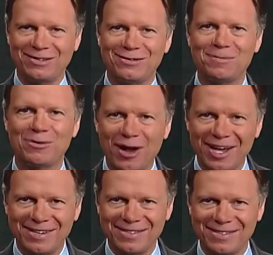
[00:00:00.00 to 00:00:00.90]

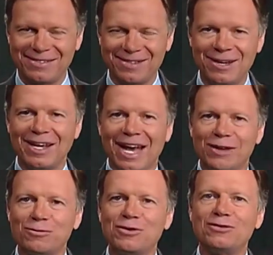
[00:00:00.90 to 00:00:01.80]
surprises
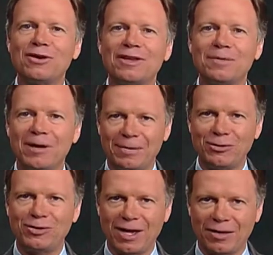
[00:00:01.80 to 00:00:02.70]
as we study the Bible
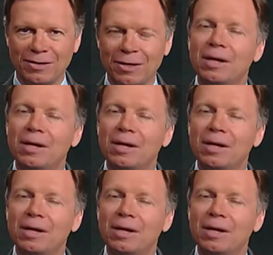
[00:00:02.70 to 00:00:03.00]
together.